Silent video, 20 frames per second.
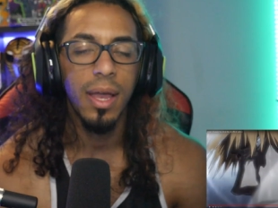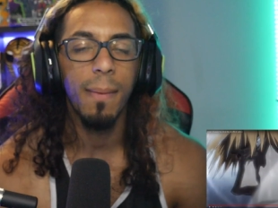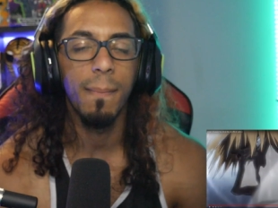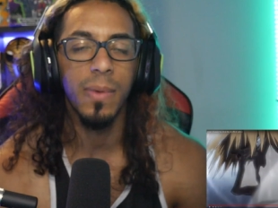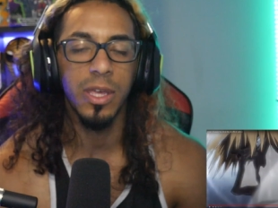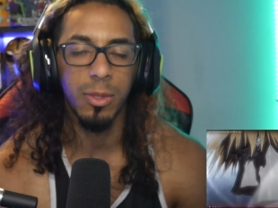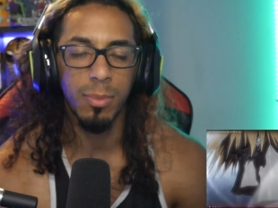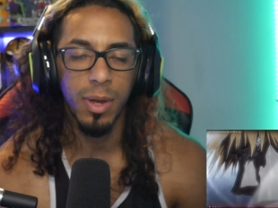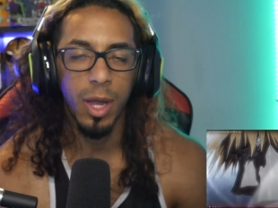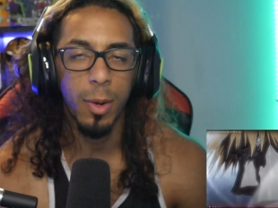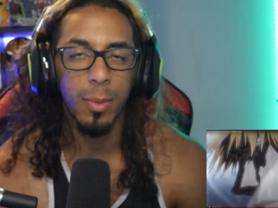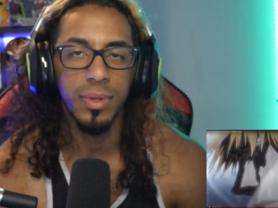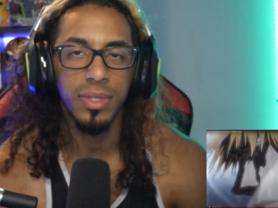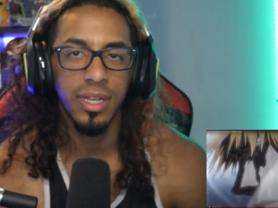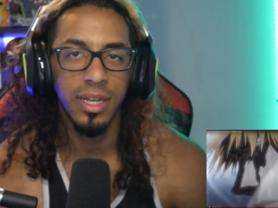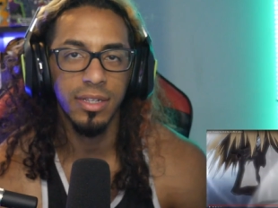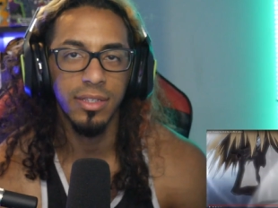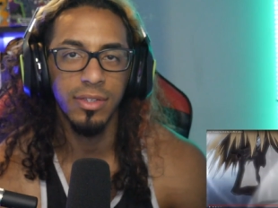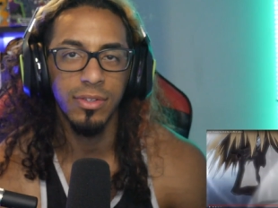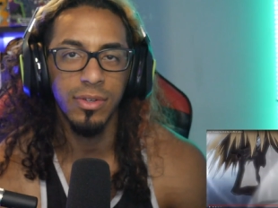May the power
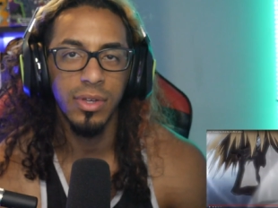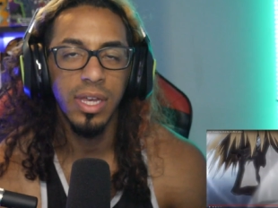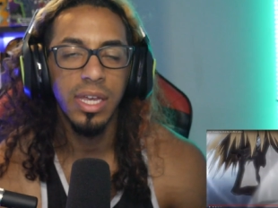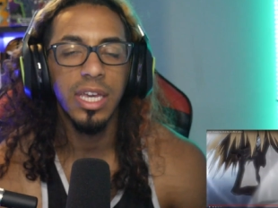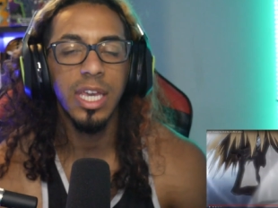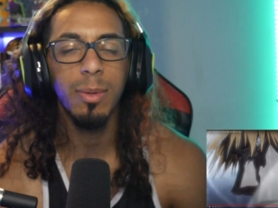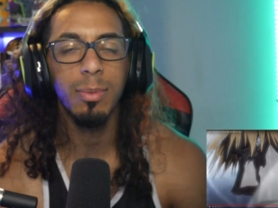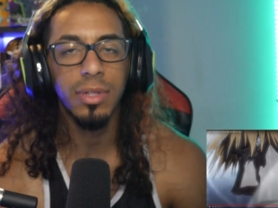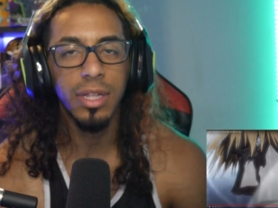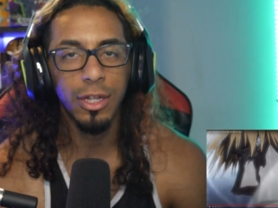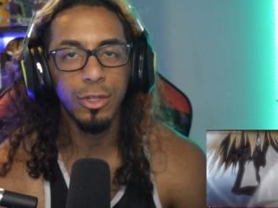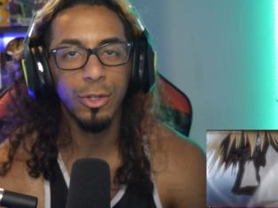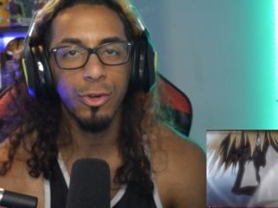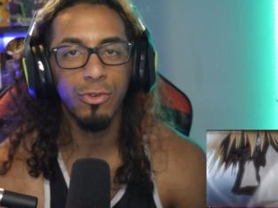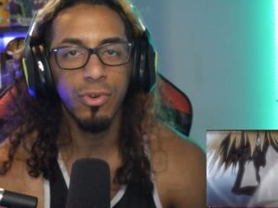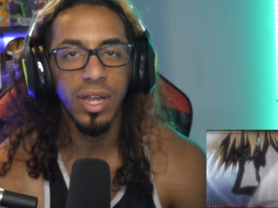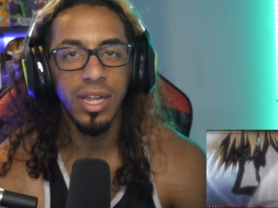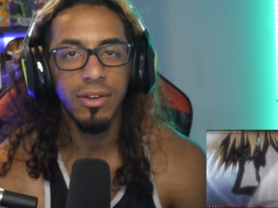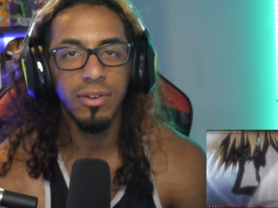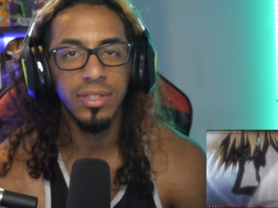protect you. Keep it locked with it
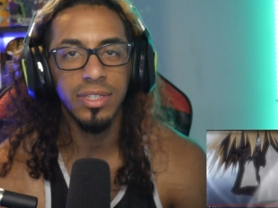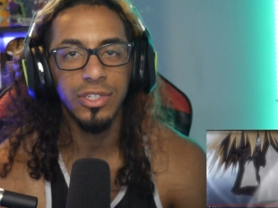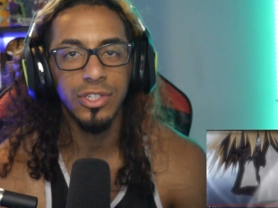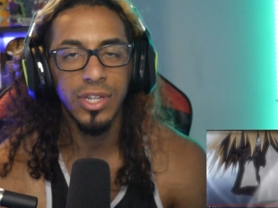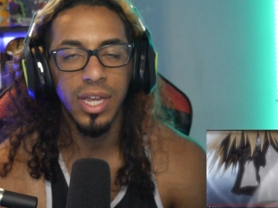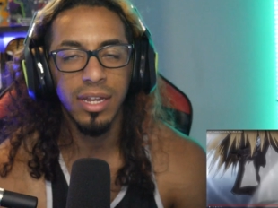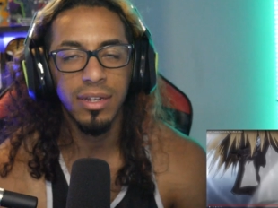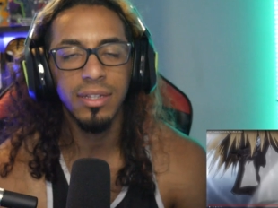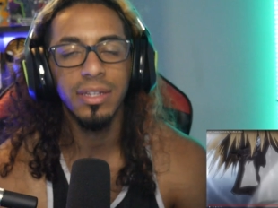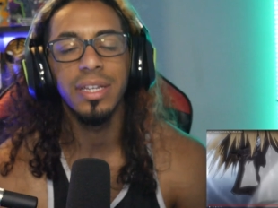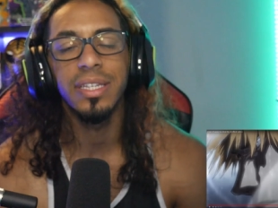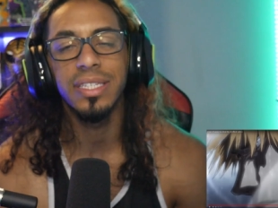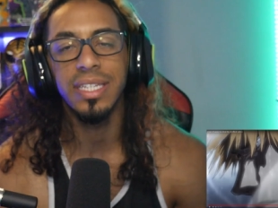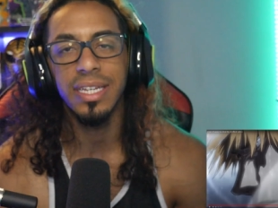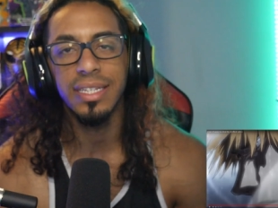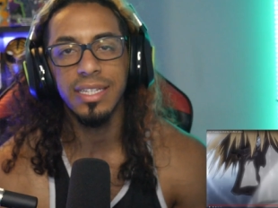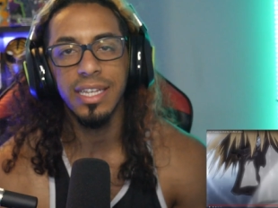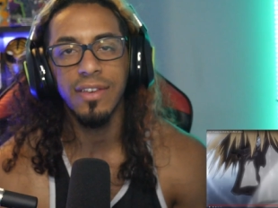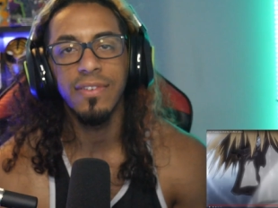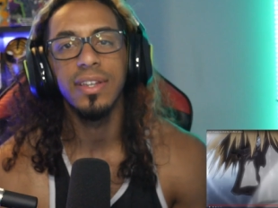right here on this channel.
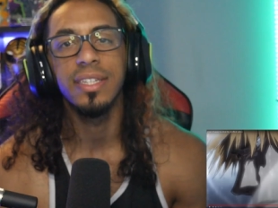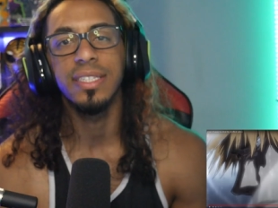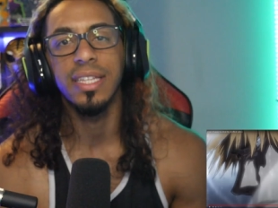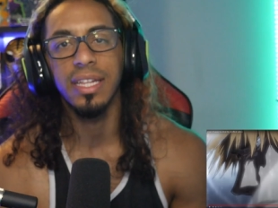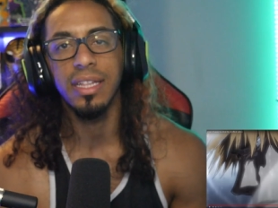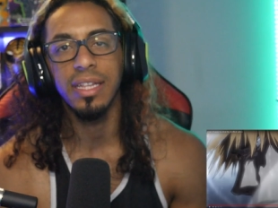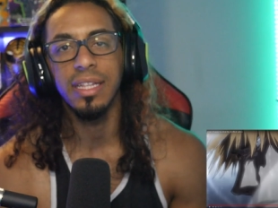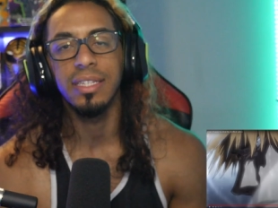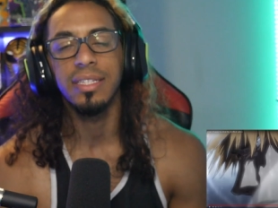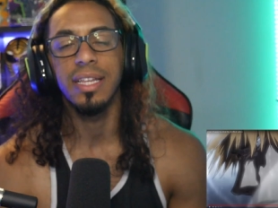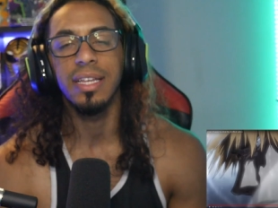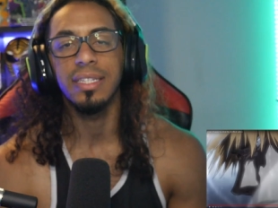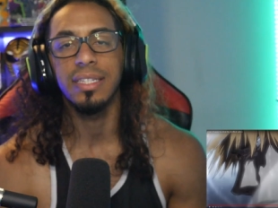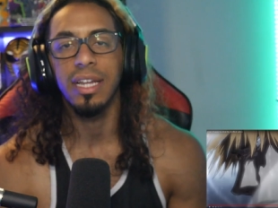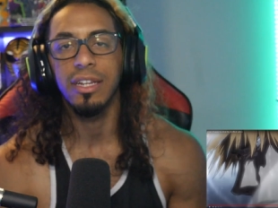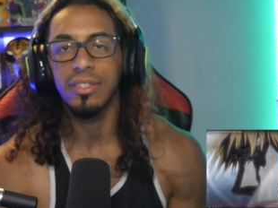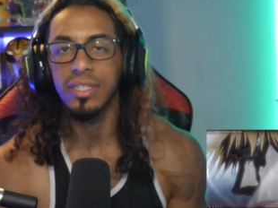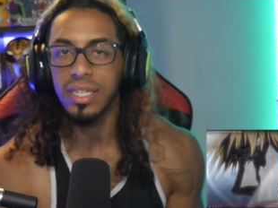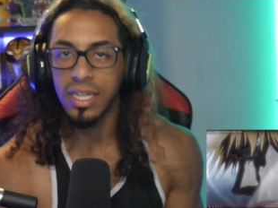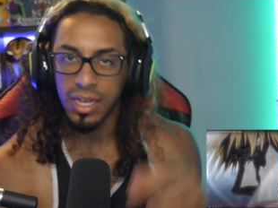Stay safe, stay clean, stay inside.
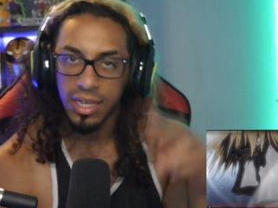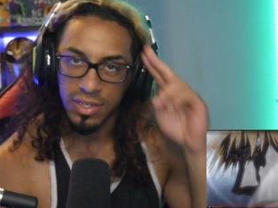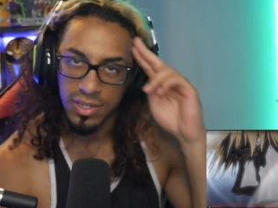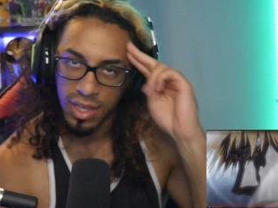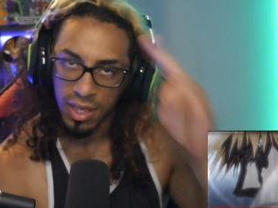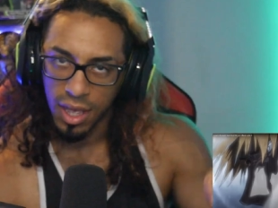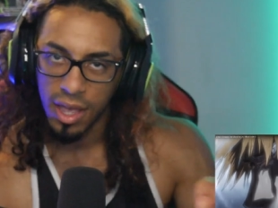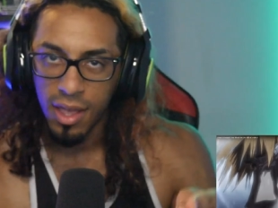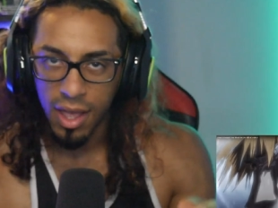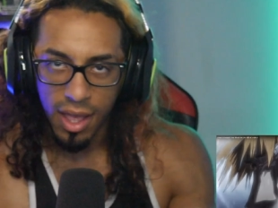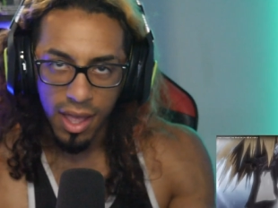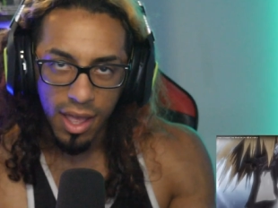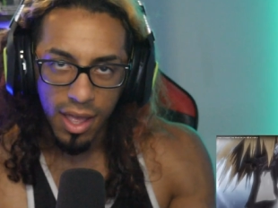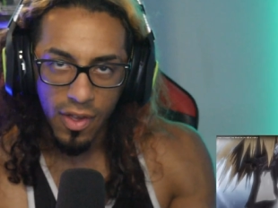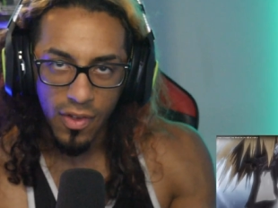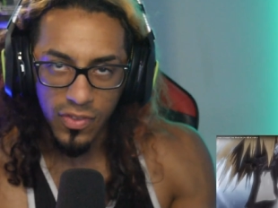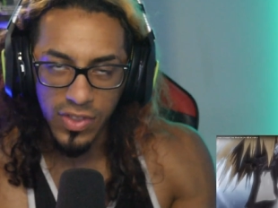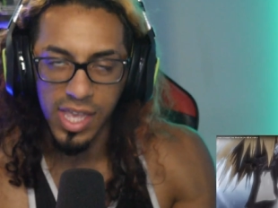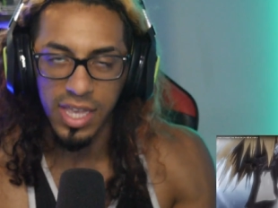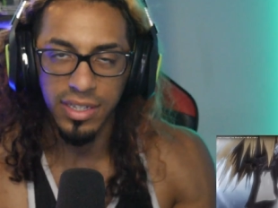I'll see you guys
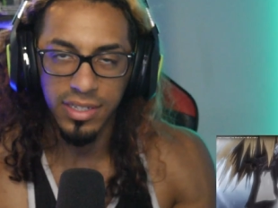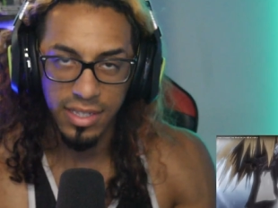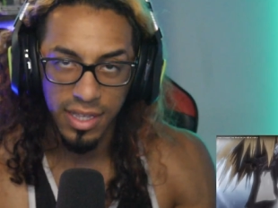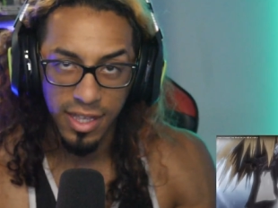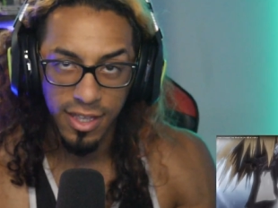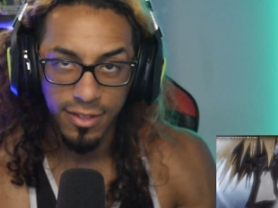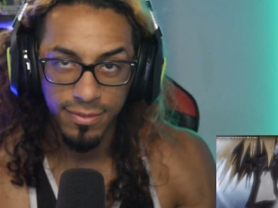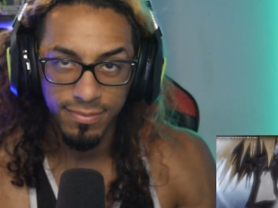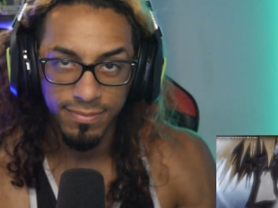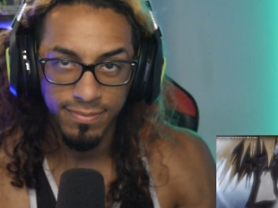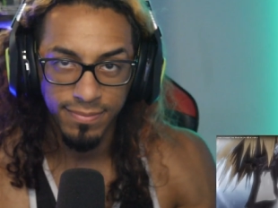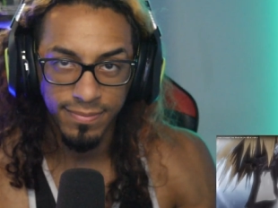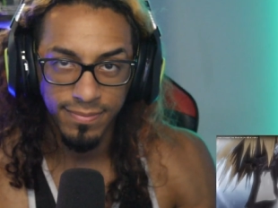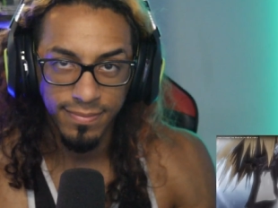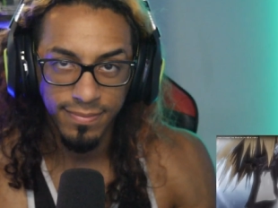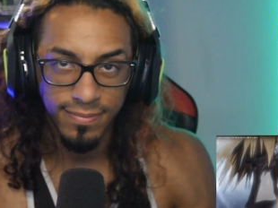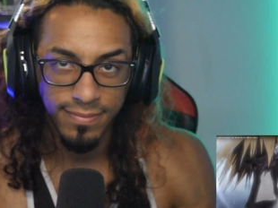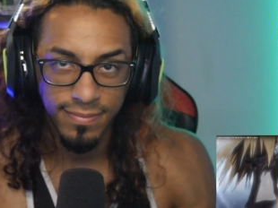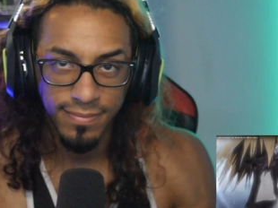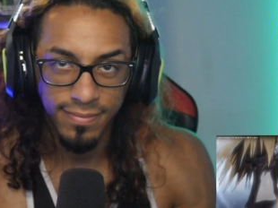next
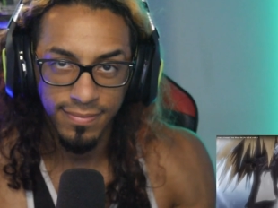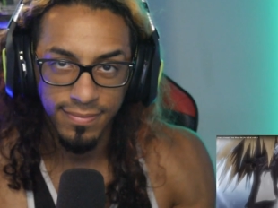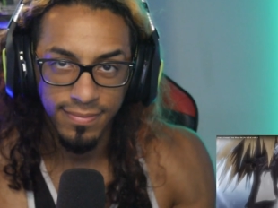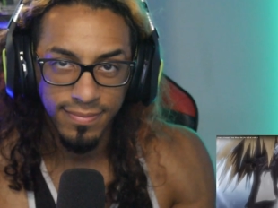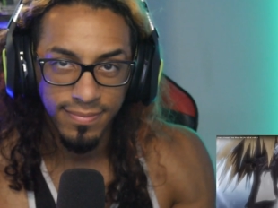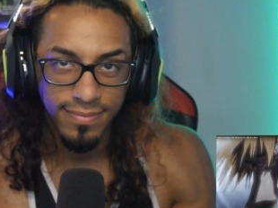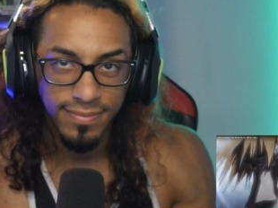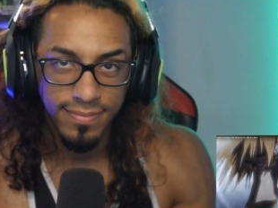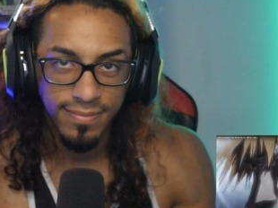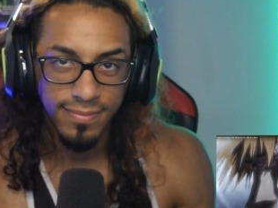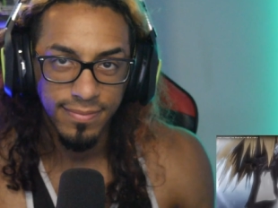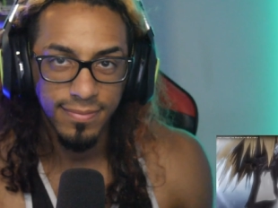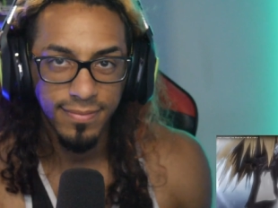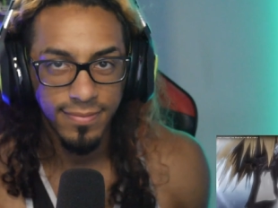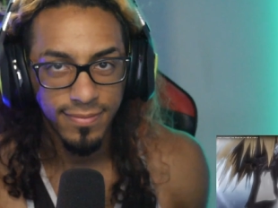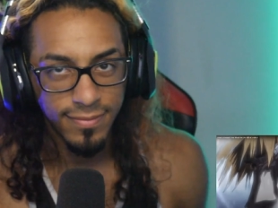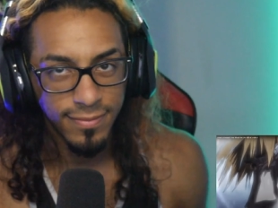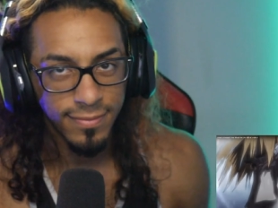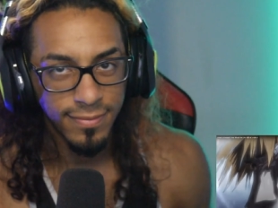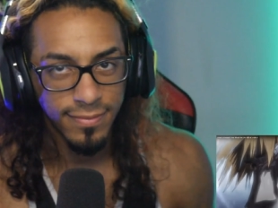
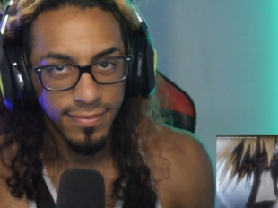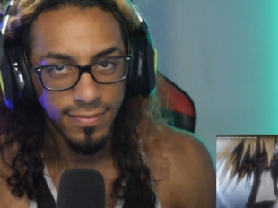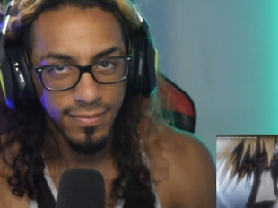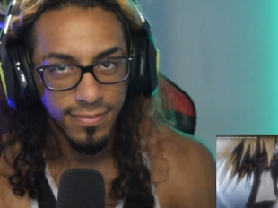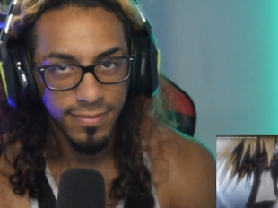time.